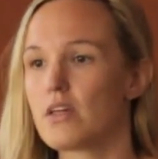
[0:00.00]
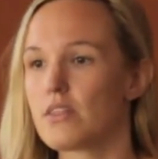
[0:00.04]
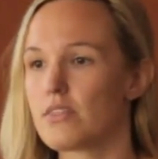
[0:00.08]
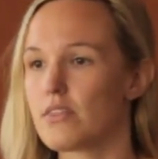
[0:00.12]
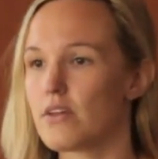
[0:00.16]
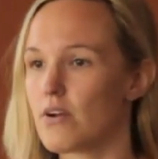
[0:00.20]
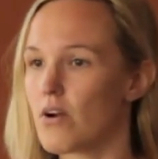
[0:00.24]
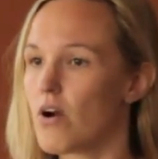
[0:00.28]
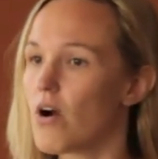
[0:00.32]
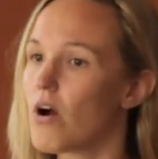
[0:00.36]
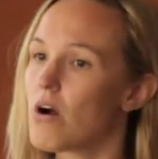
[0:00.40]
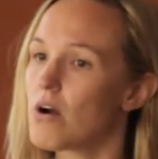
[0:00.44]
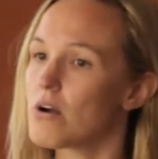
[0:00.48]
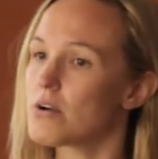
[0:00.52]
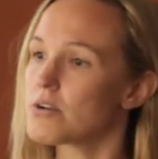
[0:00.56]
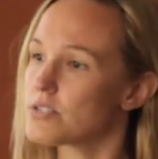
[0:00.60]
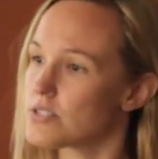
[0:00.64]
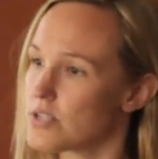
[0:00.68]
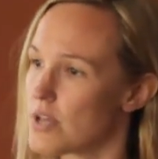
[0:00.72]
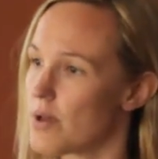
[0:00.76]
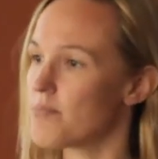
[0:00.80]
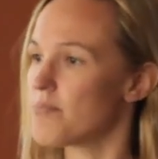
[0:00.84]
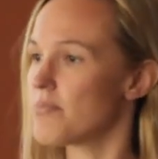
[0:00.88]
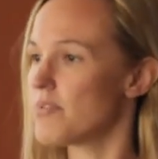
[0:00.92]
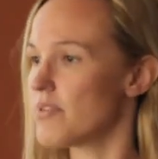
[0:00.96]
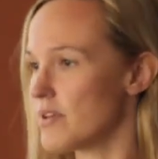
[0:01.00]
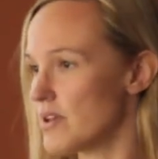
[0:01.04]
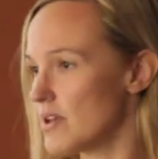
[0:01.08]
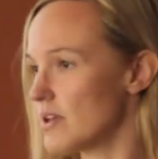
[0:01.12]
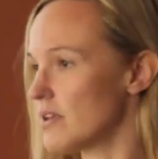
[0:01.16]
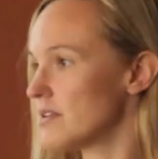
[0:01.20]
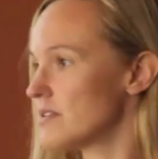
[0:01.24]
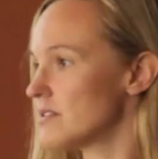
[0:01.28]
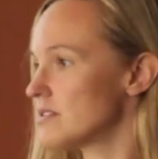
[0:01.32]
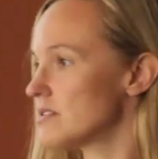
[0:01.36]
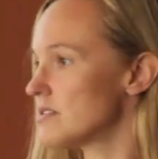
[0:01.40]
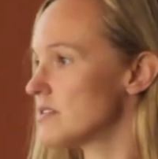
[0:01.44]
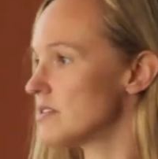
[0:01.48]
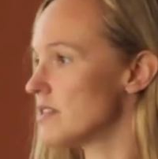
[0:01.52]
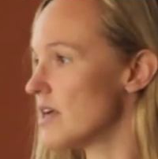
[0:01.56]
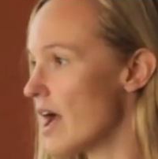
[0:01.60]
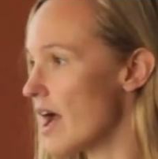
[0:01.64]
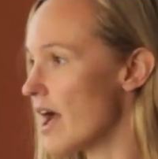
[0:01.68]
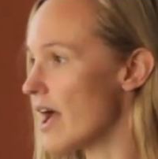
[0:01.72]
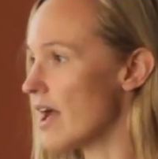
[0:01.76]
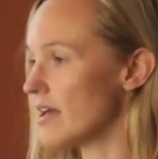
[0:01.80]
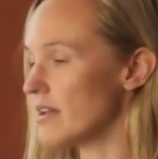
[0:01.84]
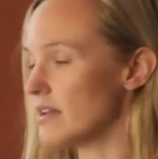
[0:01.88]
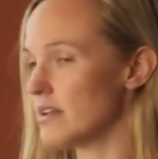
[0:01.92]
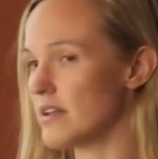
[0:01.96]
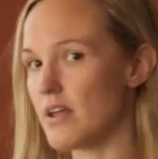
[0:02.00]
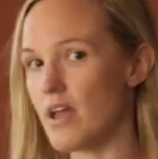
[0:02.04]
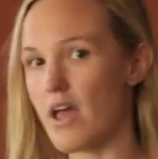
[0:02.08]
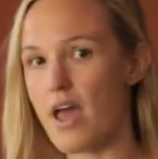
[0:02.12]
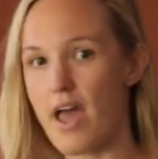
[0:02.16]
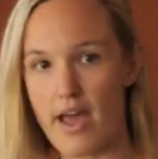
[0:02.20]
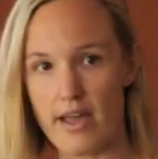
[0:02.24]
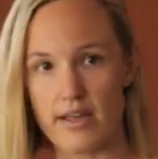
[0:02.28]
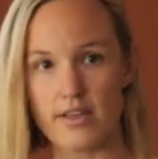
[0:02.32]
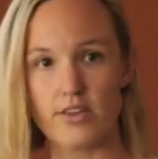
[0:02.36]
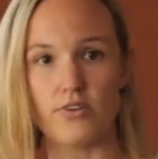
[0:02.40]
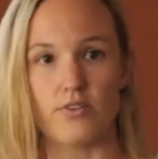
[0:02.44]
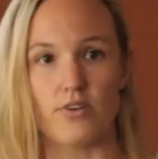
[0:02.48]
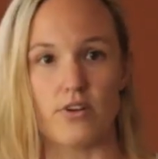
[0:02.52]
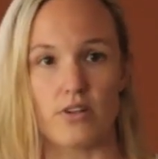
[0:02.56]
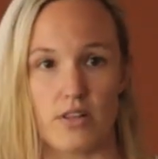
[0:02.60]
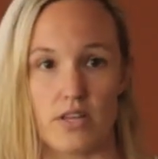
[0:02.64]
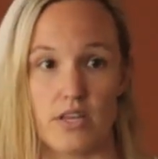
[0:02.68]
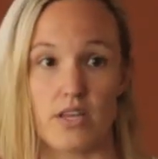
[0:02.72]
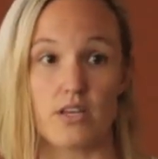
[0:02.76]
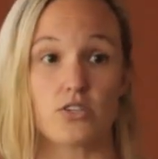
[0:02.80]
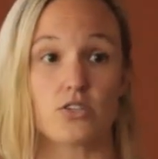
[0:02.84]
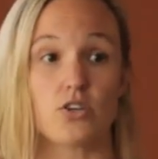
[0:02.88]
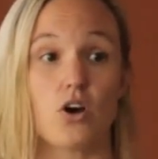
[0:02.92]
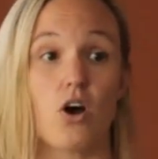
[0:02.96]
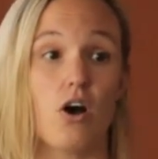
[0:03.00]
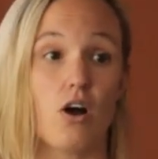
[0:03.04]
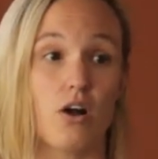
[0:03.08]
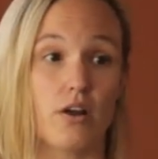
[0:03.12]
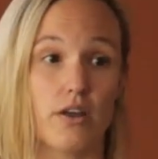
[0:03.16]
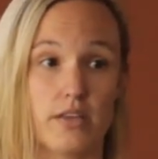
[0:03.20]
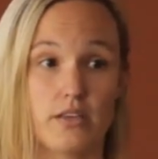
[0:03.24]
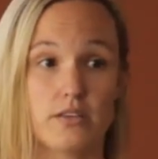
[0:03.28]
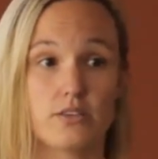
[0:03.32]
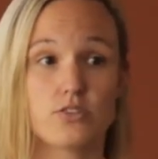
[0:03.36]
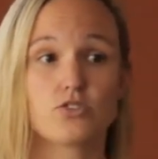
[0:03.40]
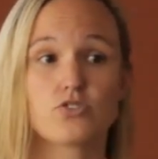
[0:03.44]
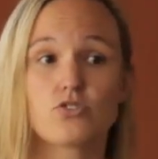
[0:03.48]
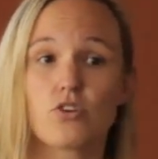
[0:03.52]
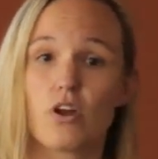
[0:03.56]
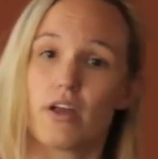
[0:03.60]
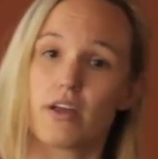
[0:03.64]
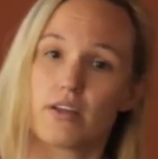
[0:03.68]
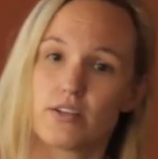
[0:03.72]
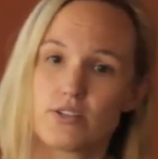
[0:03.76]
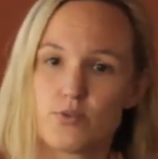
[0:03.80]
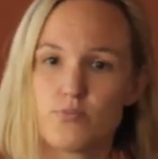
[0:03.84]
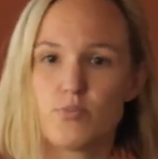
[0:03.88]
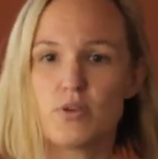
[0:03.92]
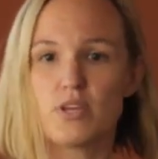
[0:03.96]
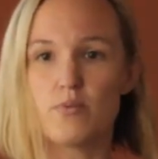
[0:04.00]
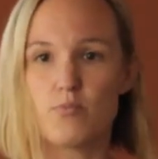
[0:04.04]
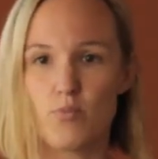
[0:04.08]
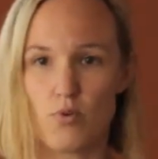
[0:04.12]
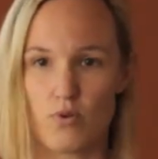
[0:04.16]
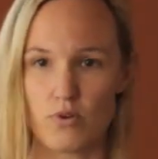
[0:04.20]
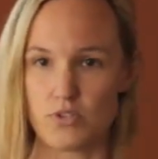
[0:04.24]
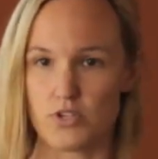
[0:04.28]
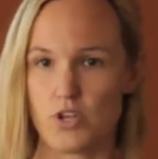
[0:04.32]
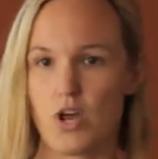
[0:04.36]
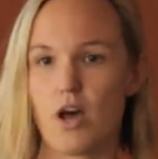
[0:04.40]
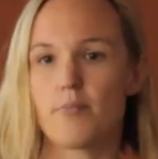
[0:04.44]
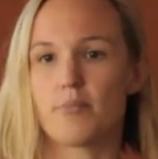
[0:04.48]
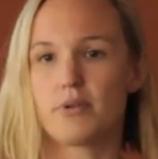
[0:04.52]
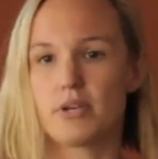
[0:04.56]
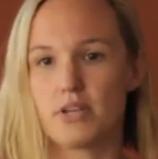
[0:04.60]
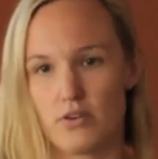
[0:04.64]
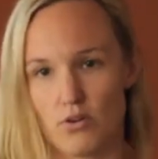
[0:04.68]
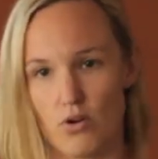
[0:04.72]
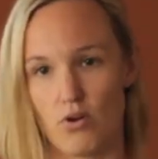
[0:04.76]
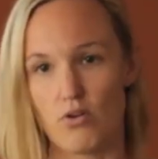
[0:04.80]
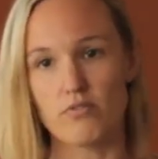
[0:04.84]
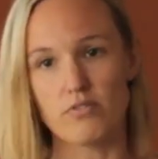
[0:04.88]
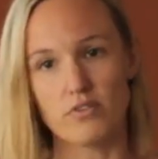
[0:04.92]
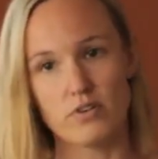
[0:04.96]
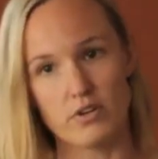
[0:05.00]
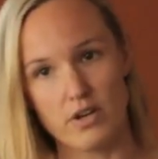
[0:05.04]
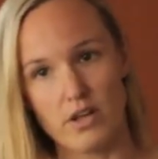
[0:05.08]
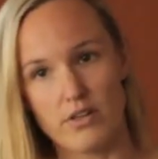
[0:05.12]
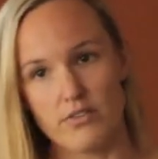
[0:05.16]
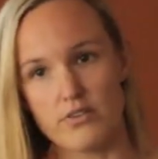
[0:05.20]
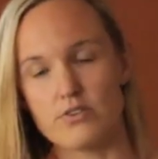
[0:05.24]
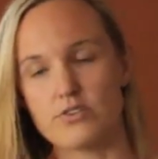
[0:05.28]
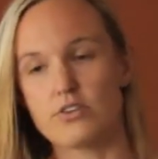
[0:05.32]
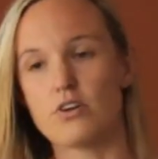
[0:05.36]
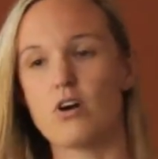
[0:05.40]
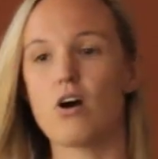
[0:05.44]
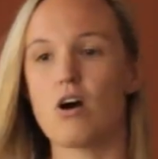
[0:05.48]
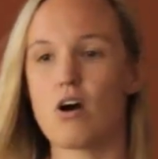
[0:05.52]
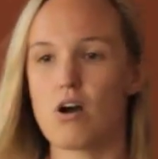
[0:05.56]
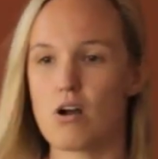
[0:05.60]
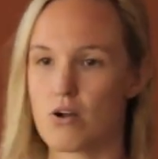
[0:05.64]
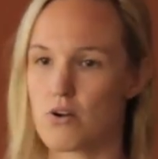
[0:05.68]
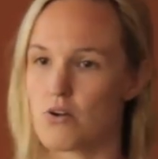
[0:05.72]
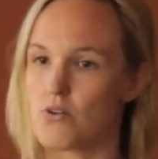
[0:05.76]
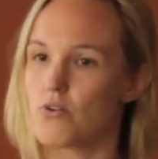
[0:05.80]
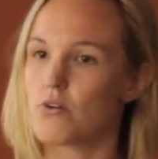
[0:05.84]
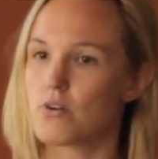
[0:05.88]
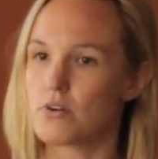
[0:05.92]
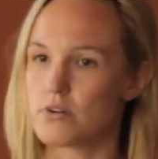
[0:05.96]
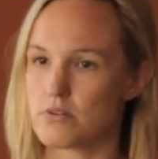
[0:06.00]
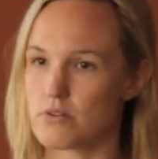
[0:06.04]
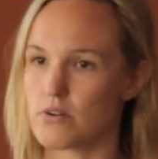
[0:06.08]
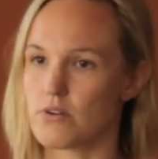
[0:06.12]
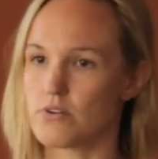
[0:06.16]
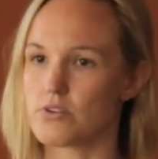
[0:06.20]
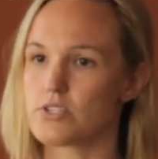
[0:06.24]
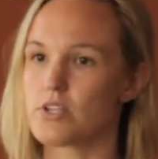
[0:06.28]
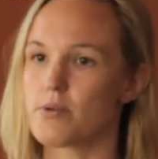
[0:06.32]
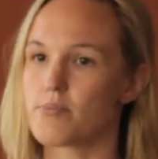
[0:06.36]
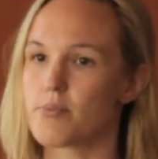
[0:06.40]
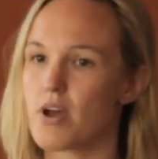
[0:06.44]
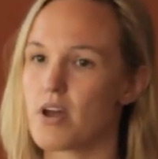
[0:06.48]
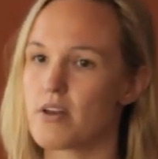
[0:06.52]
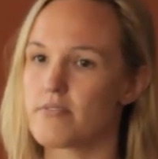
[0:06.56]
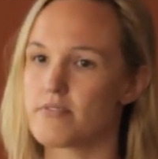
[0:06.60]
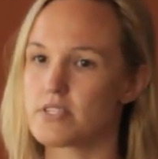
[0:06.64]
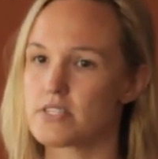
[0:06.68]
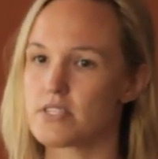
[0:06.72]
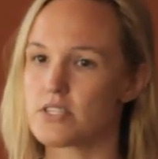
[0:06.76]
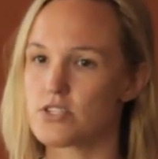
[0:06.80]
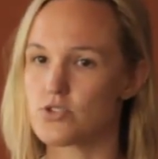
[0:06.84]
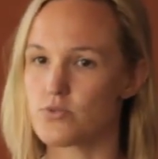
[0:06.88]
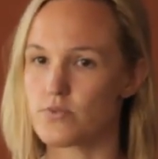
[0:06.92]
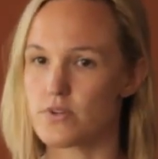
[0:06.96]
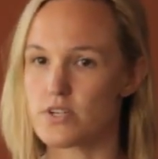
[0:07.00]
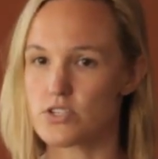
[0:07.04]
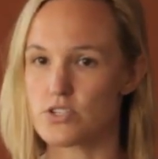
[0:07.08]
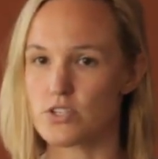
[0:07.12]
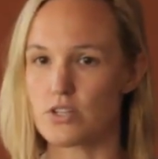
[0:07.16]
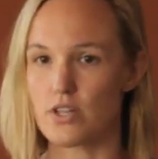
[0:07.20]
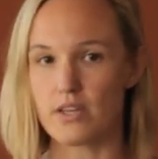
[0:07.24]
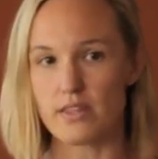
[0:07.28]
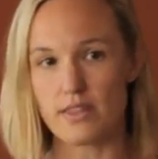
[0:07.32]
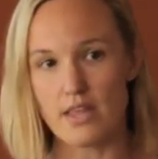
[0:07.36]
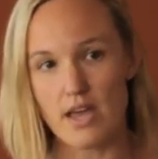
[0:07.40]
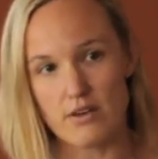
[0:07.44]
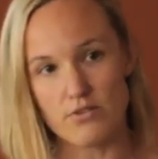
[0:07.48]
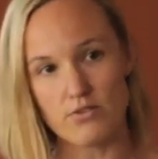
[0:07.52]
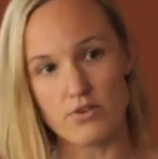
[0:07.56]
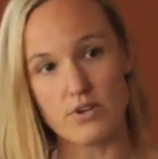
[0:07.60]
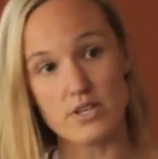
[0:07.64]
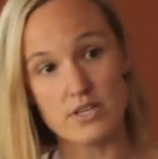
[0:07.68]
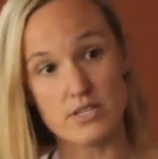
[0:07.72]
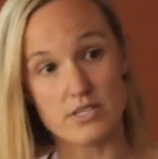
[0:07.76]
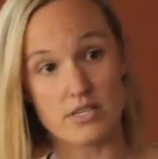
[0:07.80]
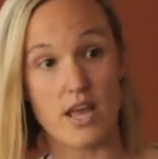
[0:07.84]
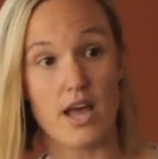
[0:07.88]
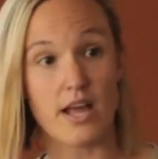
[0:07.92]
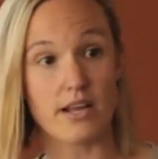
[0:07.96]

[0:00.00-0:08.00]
There are some things that accurately a dog is trying to be more dominant over another dog or some kind of situation like that, or is